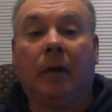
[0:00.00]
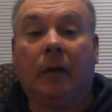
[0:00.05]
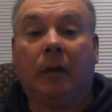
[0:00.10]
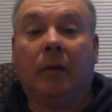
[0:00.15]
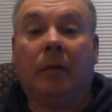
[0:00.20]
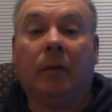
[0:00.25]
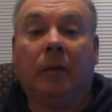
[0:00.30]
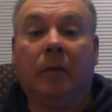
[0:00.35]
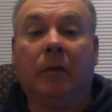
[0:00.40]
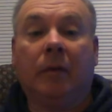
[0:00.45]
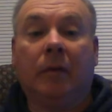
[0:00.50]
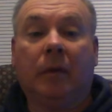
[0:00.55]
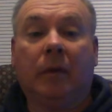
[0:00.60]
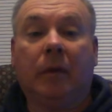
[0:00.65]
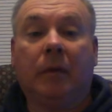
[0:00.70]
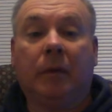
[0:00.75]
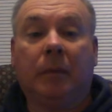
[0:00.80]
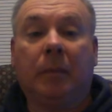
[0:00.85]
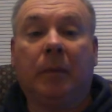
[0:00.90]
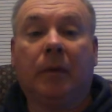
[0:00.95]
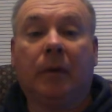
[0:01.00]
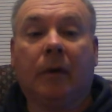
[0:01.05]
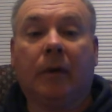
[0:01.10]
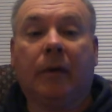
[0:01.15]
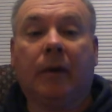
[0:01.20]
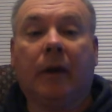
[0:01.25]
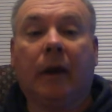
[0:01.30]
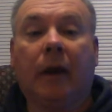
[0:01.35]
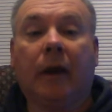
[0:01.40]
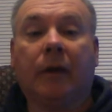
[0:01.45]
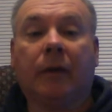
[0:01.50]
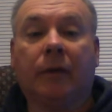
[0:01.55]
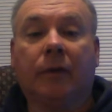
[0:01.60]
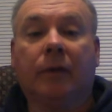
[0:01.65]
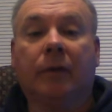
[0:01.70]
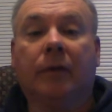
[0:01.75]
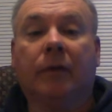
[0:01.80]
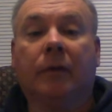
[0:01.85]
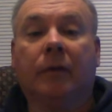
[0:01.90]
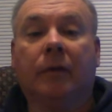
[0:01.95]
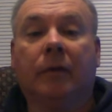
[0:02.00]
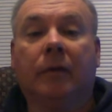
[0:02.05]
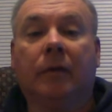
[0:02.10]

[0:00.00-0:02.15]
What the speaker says: is put on the X